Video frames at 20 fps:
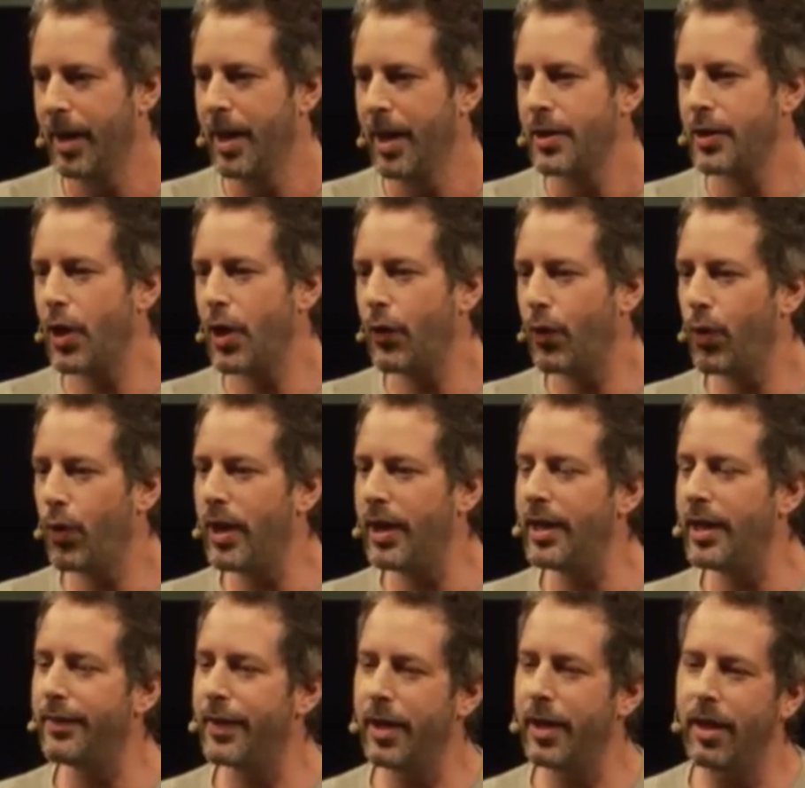So if we're
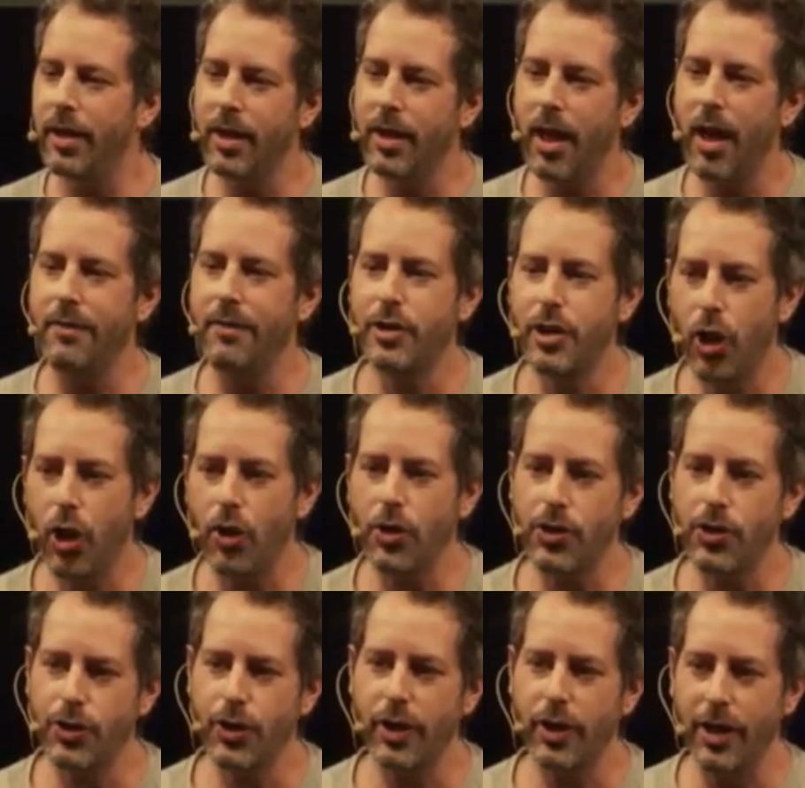living our lives
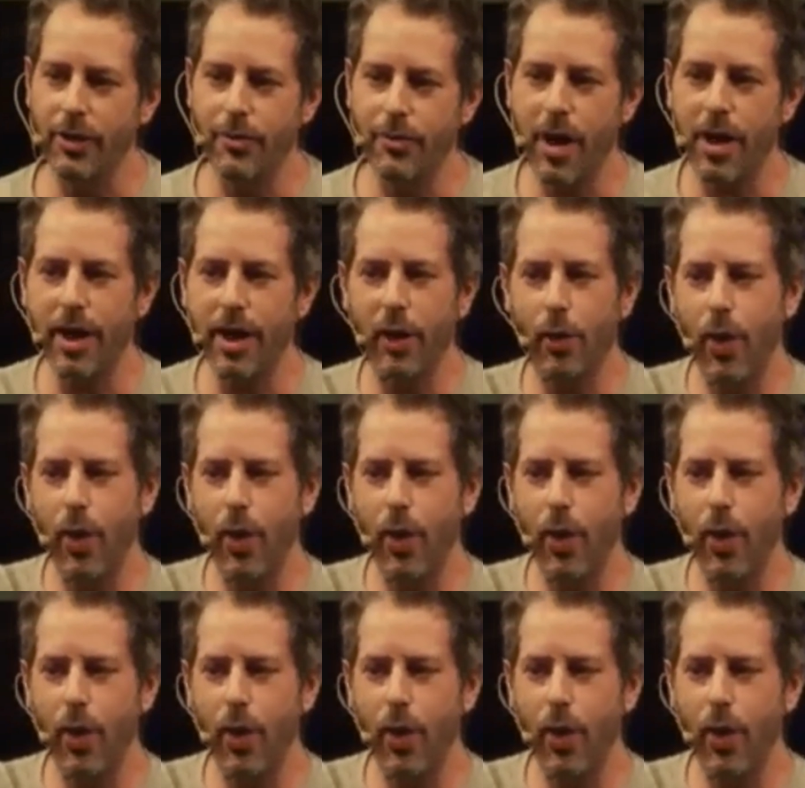constantly running